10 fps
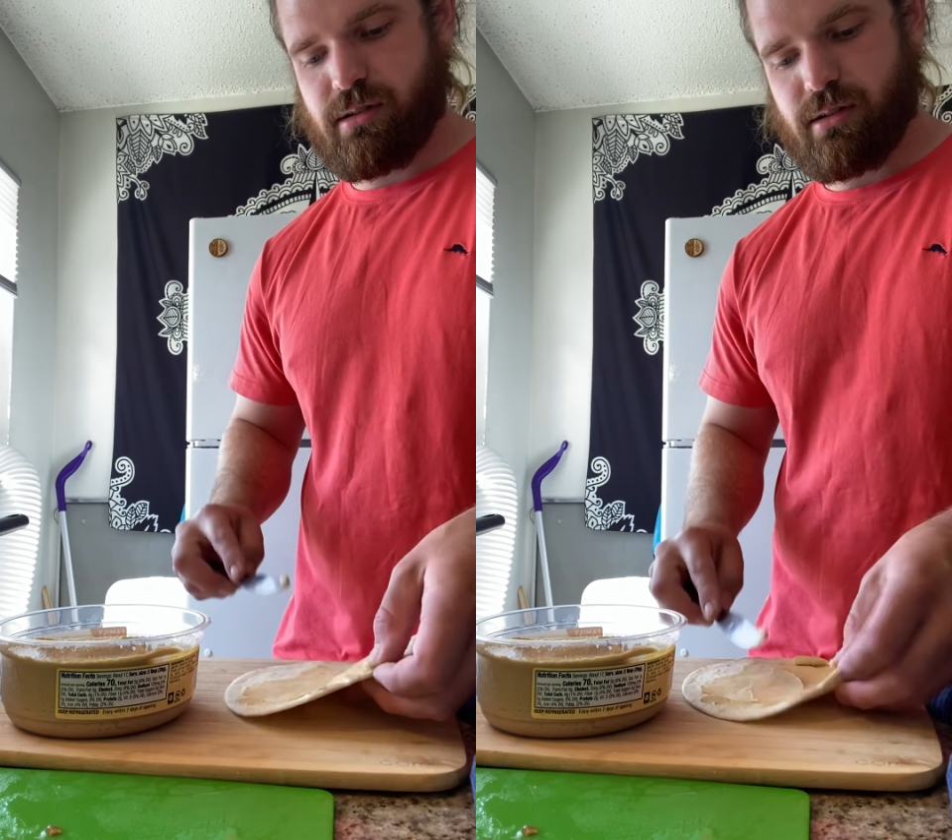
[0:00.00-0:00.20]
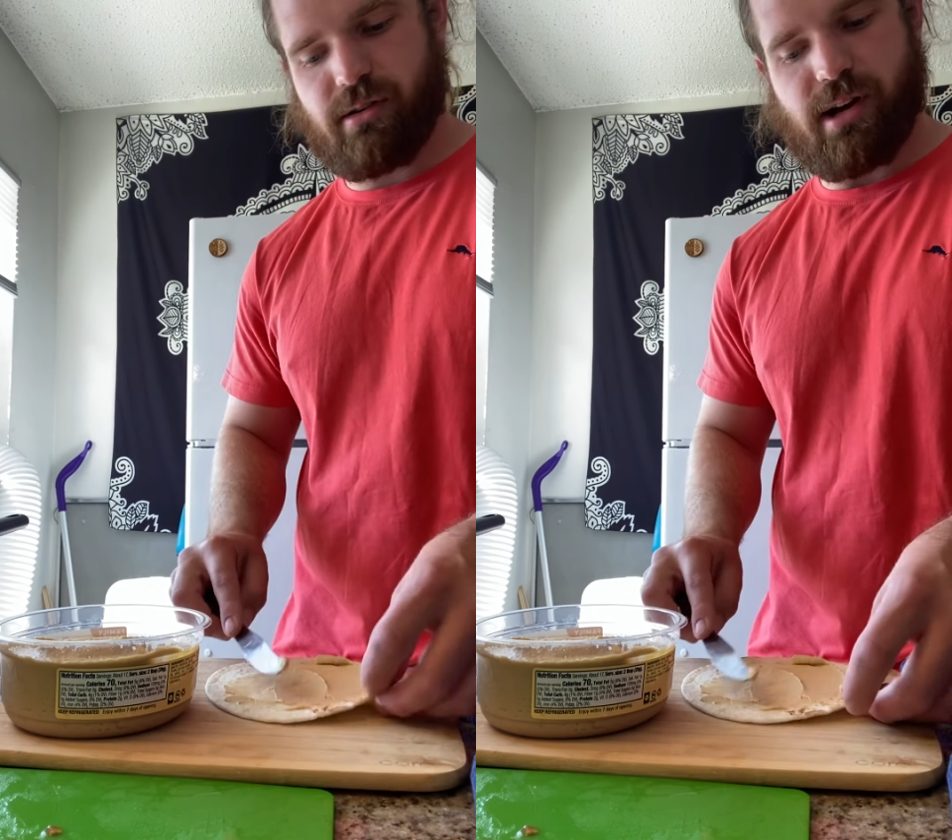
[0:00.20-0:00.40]

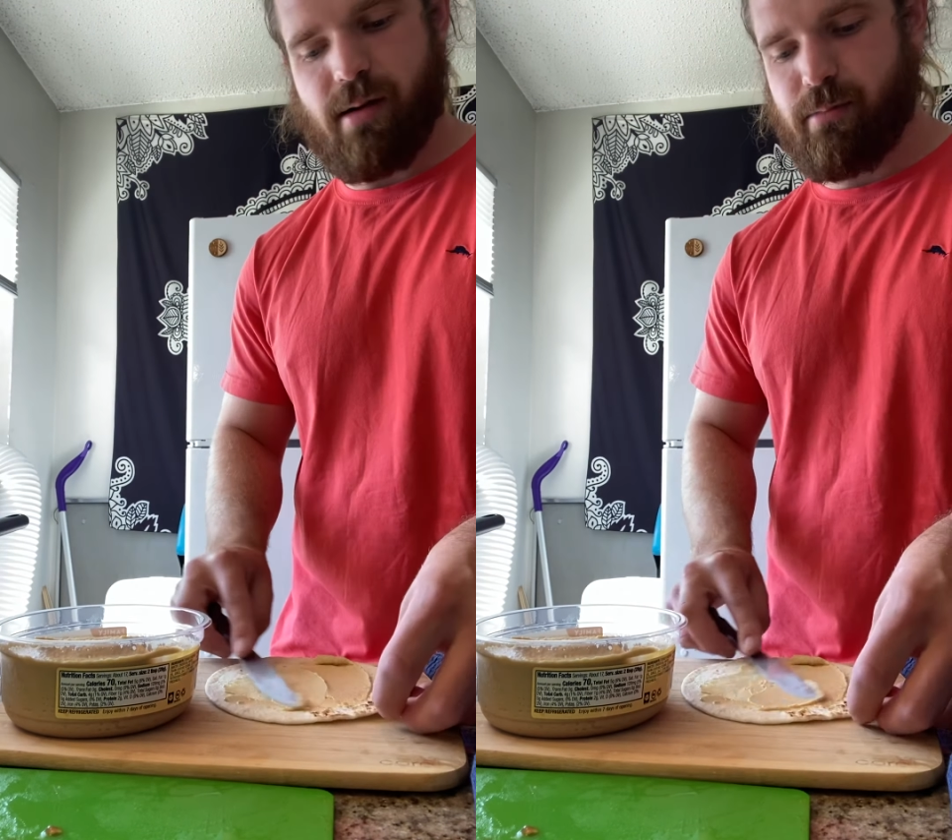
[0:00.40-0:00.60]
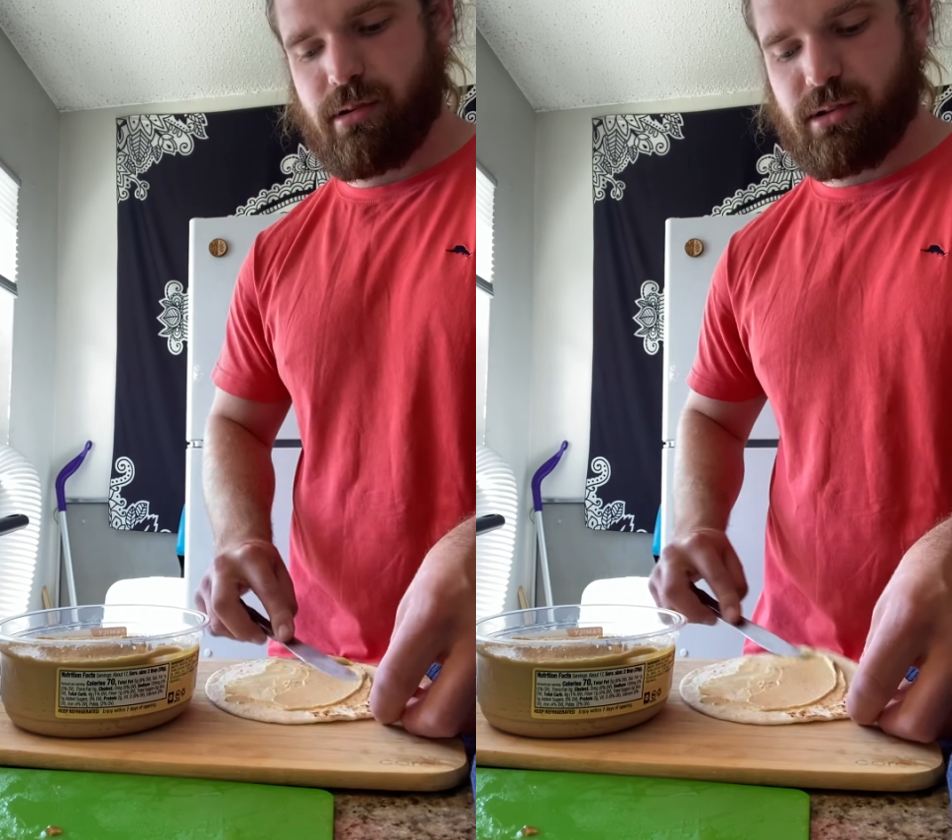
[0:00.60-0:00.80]
They're
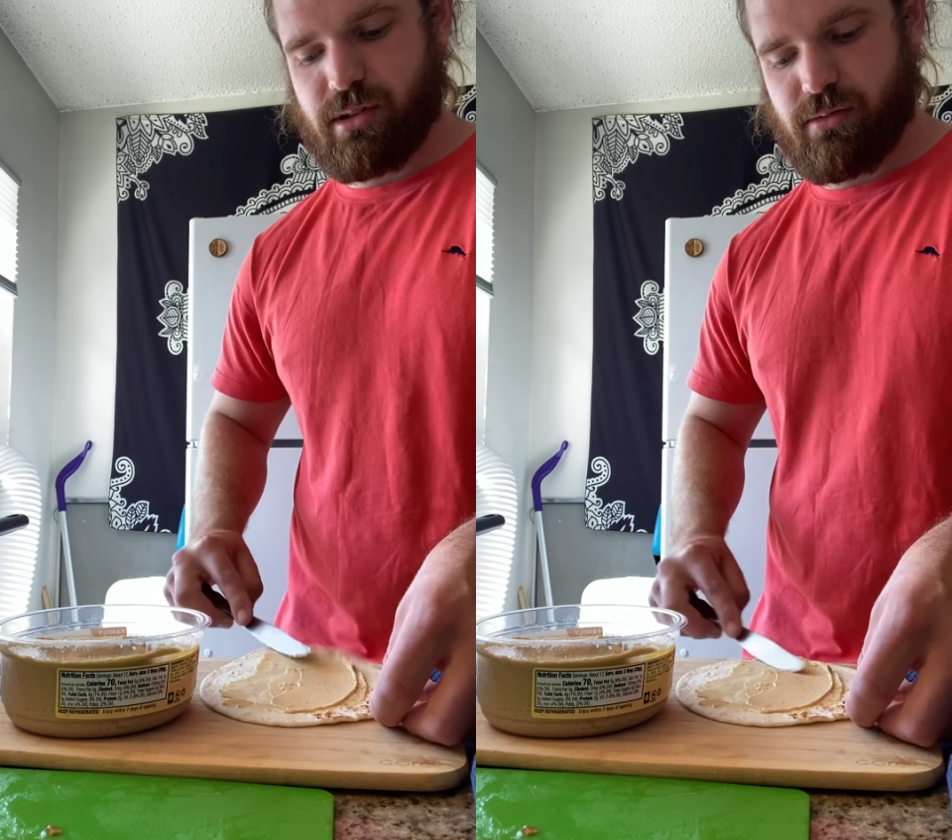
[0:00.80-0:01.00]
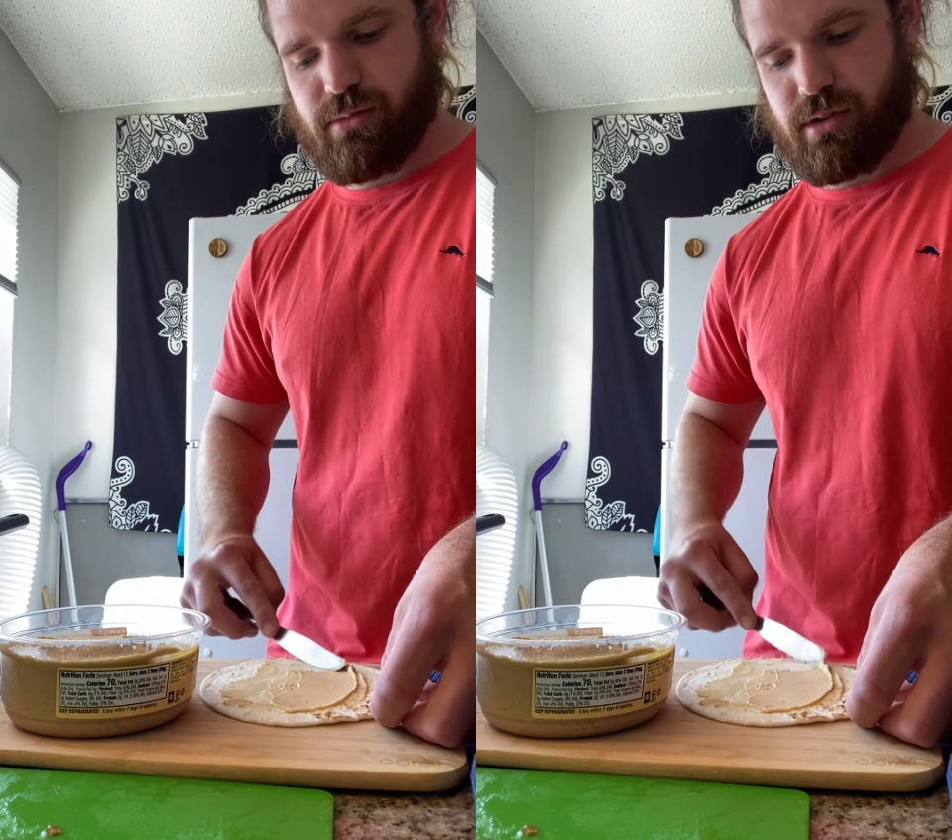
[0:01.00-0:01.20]
not big, so
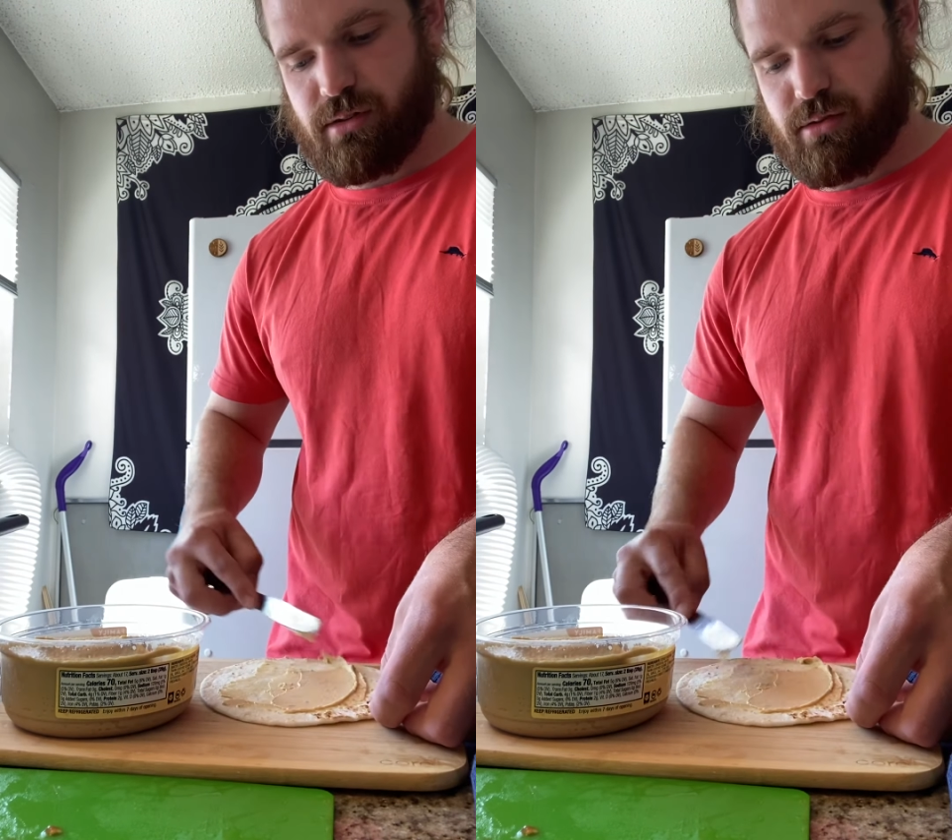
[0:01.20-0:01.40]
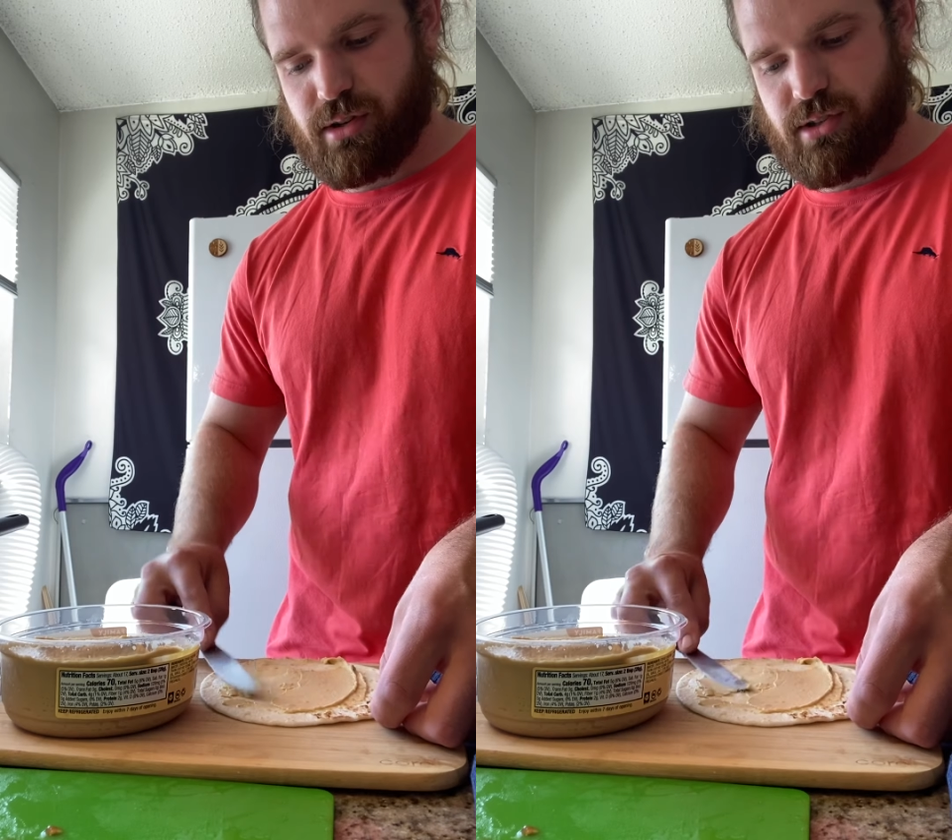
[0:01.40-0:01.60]
I don't want to go
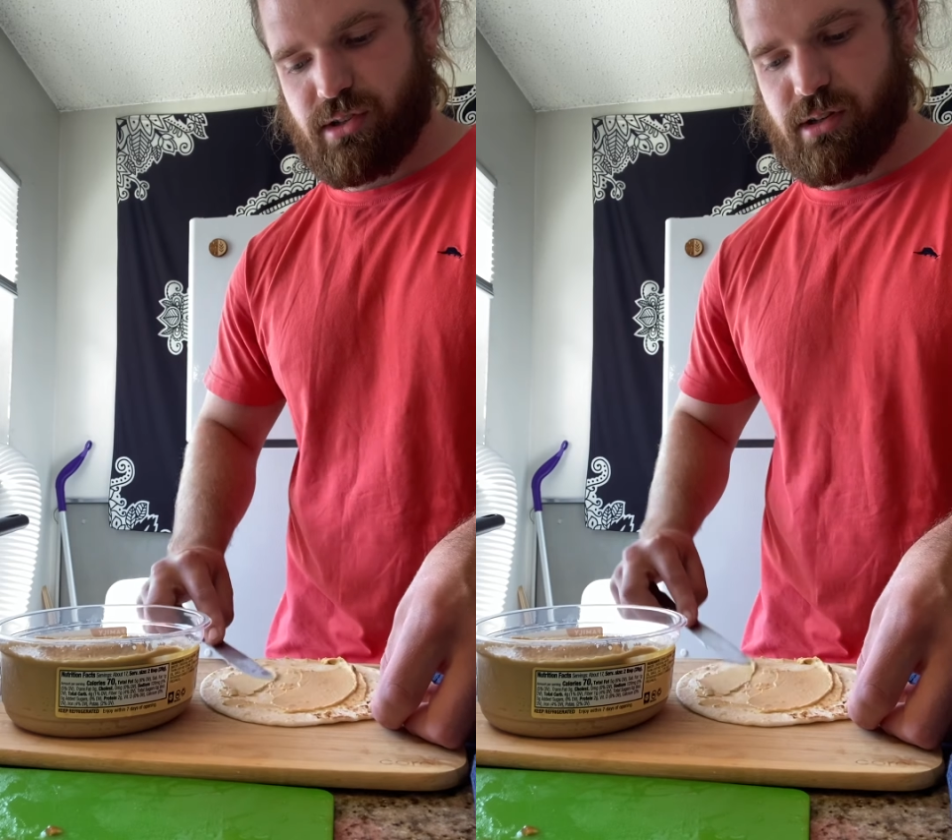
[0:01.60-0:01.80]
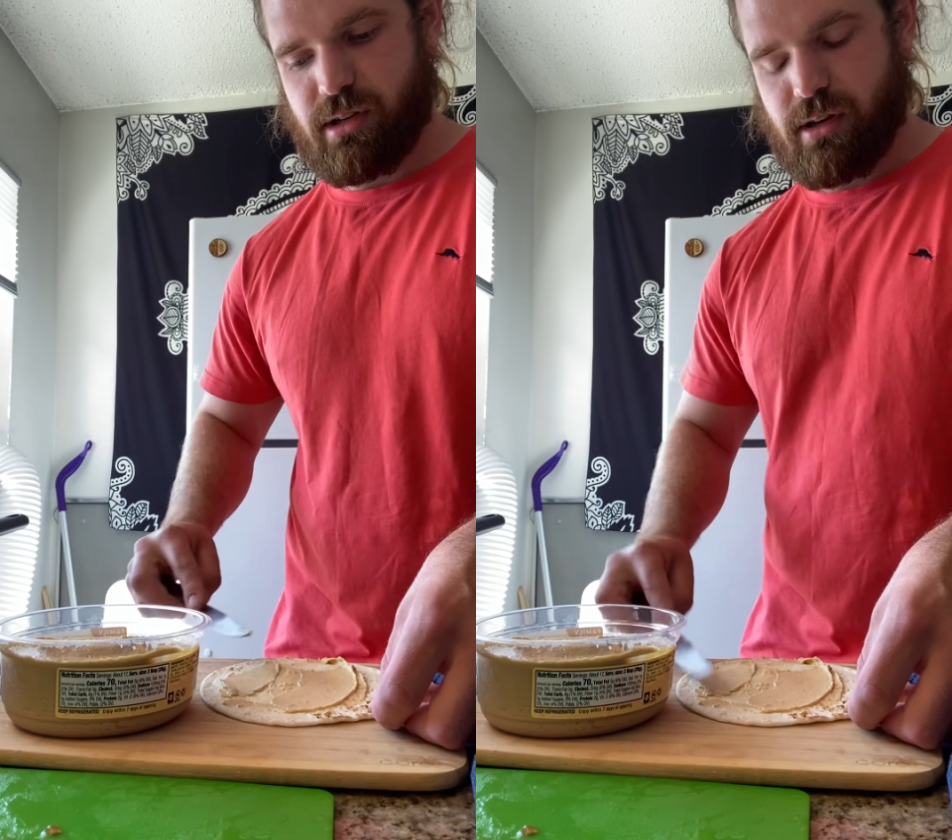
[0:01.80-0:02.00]
crazy.